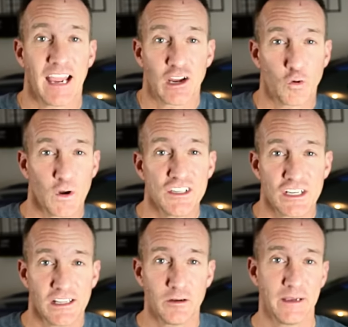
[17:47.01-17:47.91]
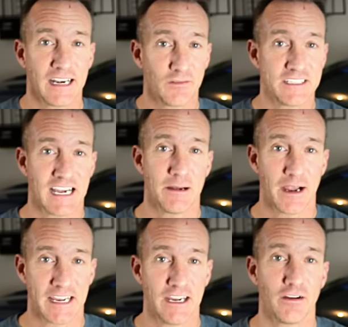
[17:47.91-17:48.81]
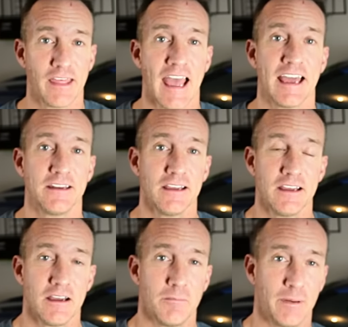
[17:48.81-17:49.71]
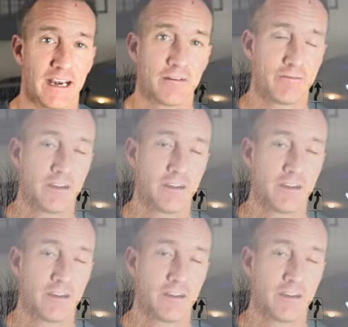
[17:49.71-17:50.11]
I cringe a little bit every time I hear that, but I